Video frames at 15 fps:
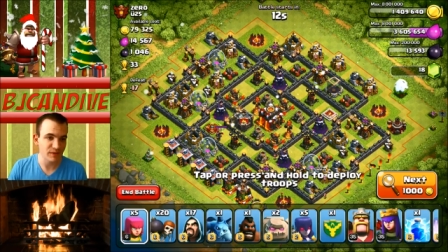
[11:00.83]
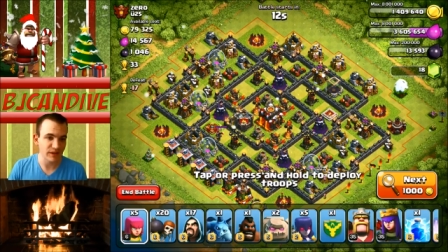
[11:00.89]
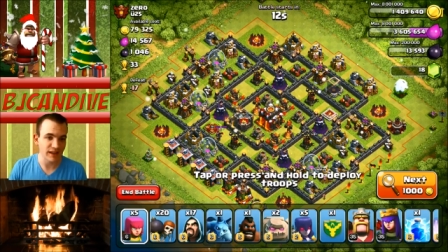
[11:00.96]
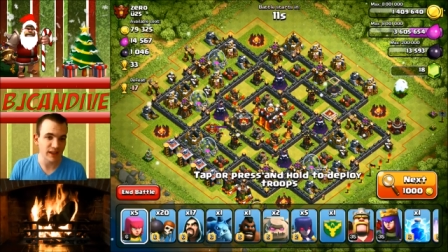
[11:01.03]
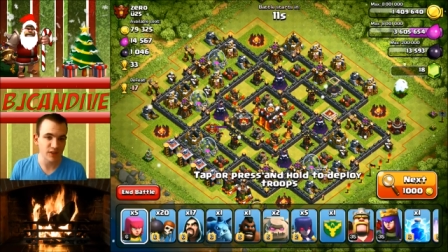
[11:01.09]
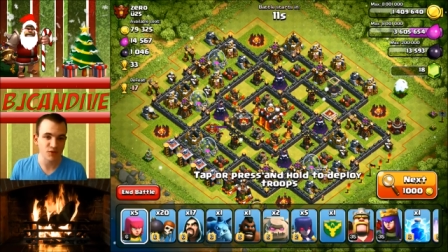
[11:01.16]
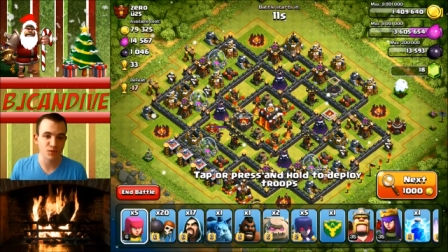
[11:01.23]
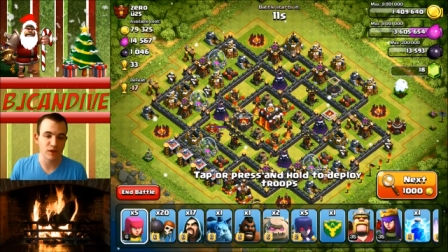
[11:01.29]
but
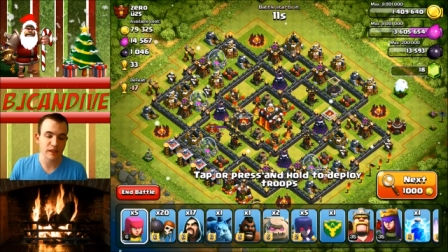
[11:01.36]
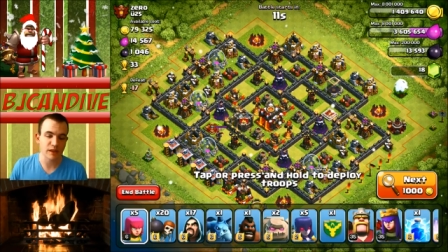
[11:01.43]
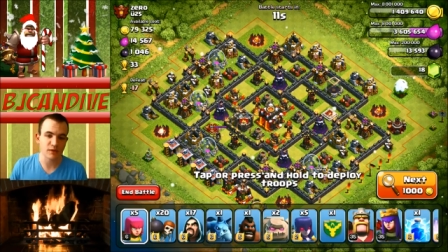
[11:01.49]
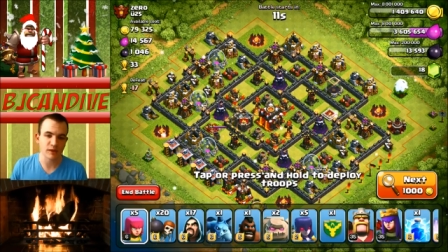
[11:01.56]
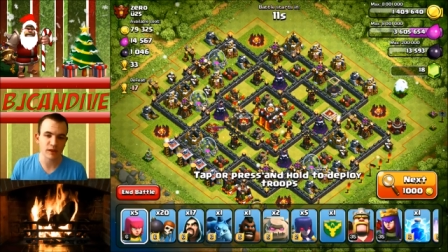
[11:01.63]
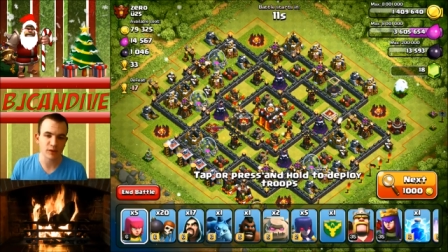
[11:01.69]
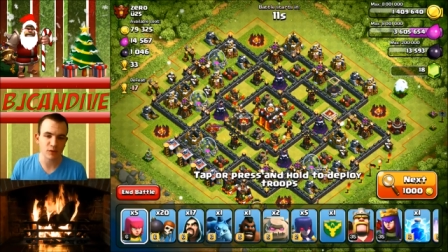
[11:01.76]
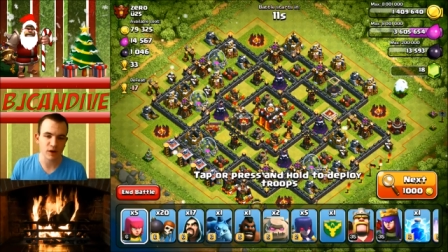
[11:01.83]
that's really,
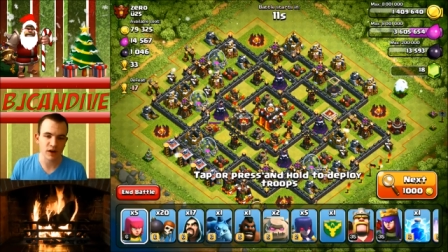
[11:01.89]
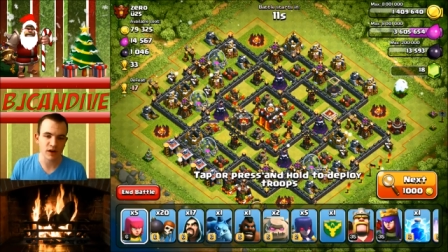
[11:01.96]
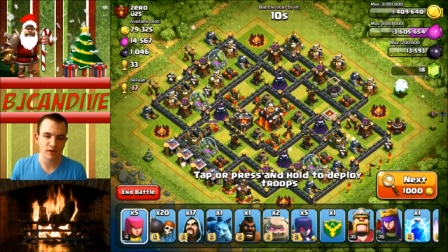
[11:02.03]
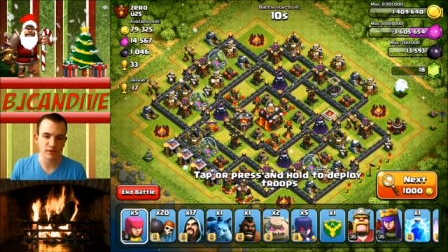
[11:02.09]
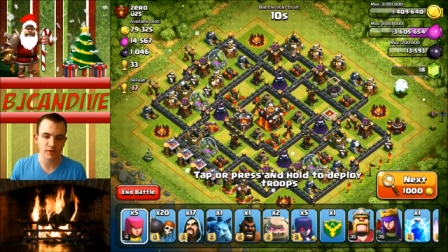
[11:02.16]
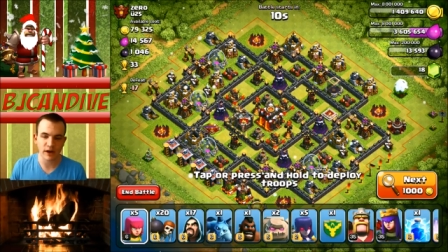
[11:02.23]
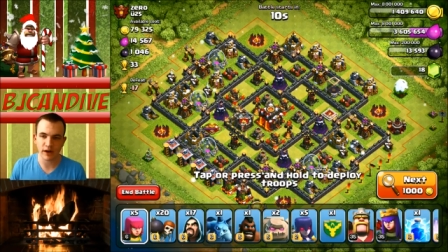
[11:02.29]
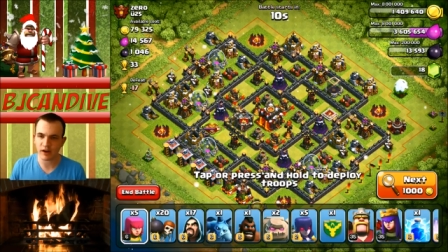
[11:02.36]
really
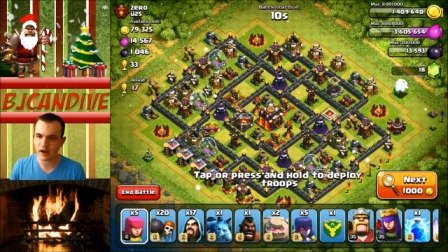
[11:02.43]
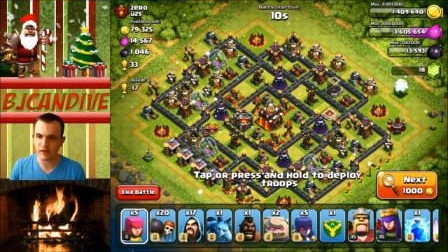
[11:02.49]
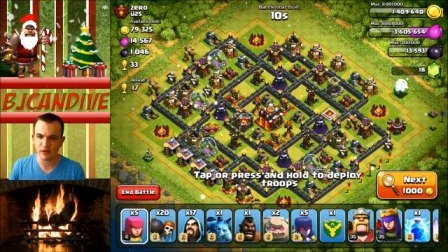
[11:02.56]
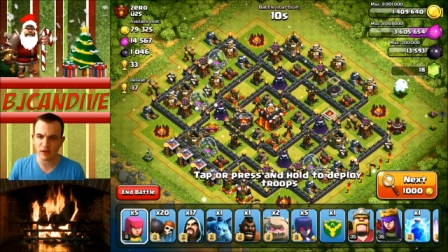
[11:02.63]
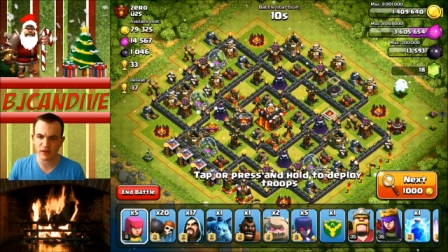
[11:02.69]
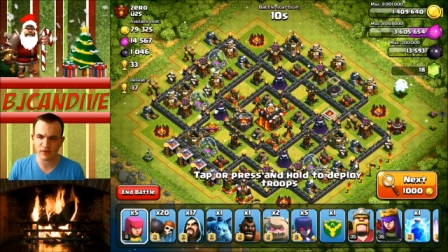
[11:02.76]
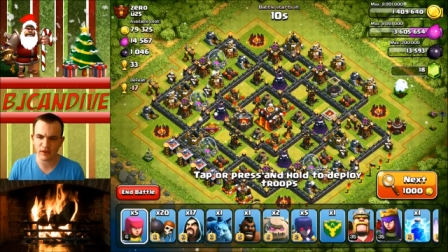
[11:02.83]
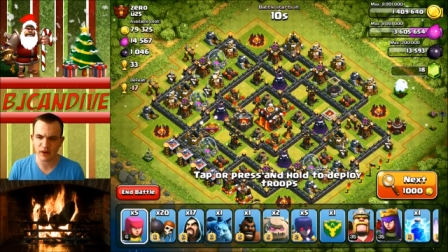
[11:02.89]
rare. I've
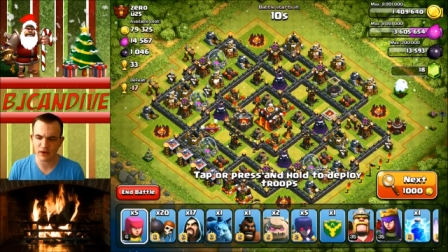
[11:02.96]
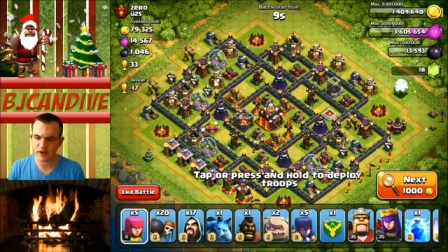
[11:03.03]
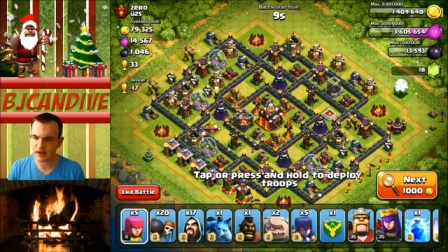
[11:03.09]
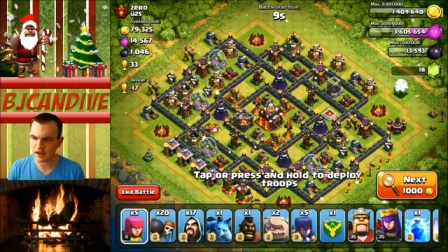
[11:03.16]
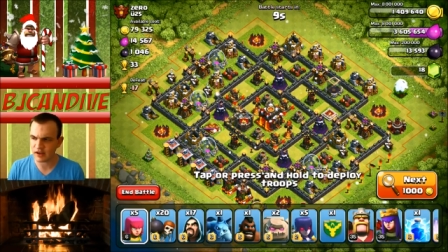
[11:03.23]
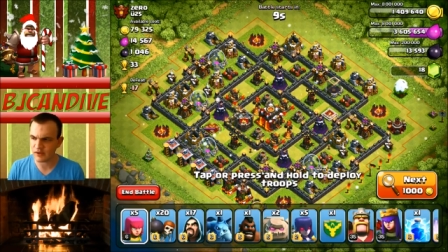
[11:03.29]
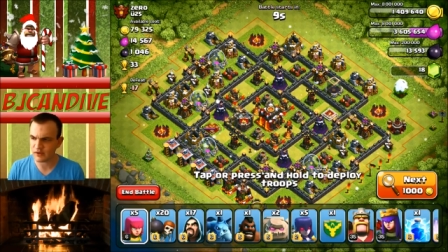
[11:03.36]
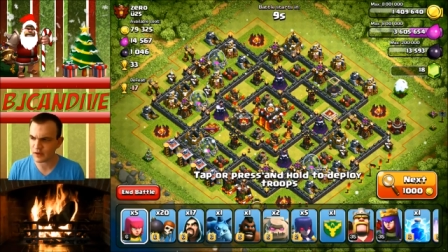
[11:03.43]
only found
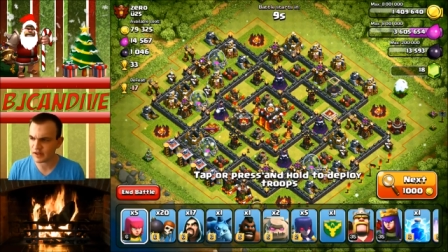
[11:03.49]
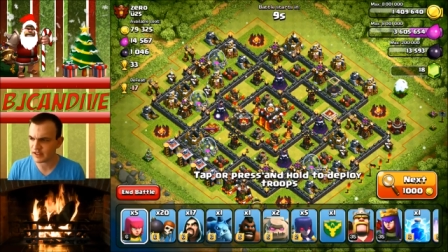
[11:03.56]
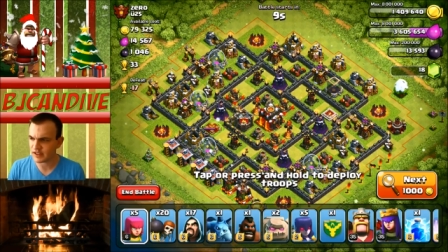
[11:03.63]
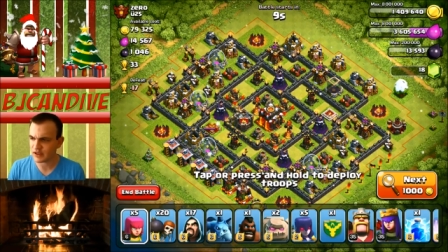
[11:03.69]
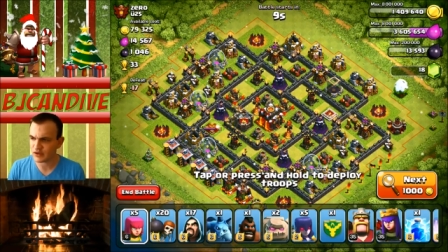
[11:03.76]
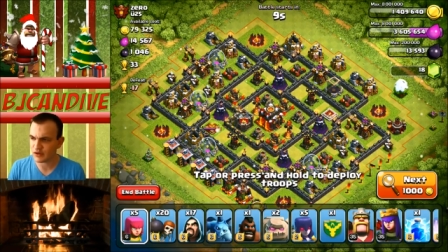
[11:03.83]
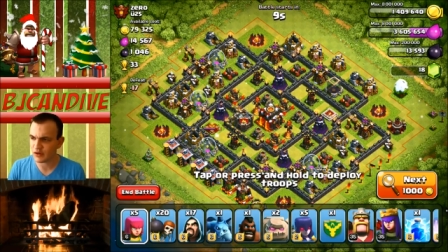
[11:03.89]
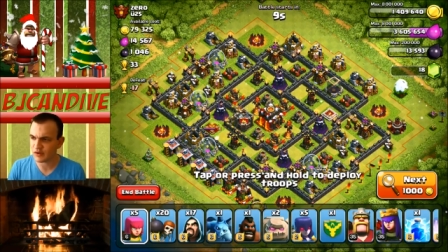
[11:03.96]
a
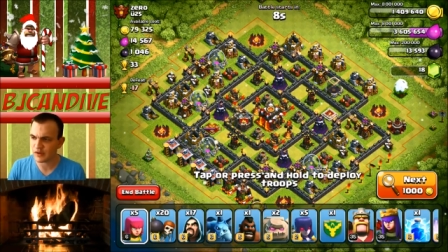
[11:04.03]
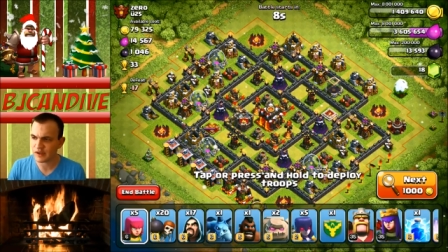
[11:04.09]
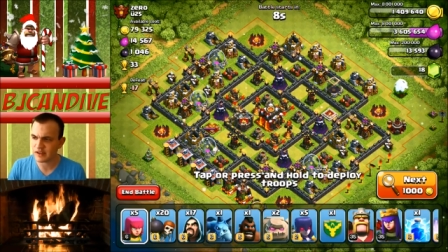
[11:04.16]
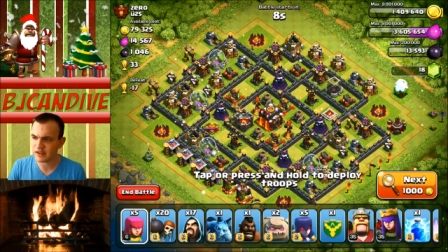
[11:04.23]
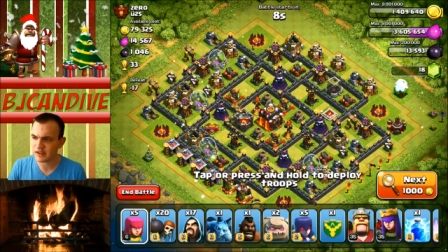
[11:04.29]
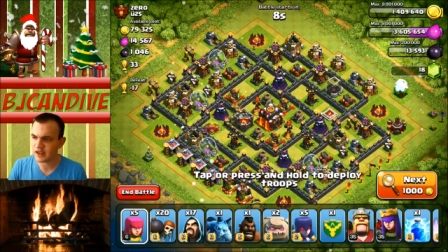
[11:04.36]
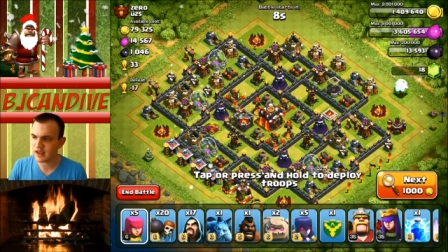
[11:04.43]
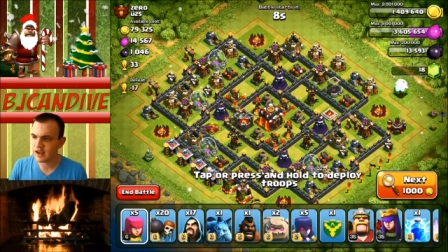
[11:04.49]
46
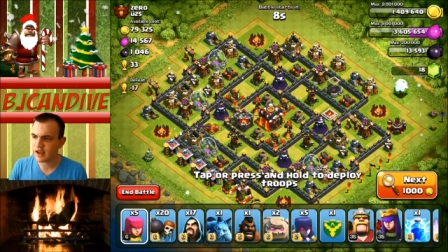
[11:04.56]
trophies.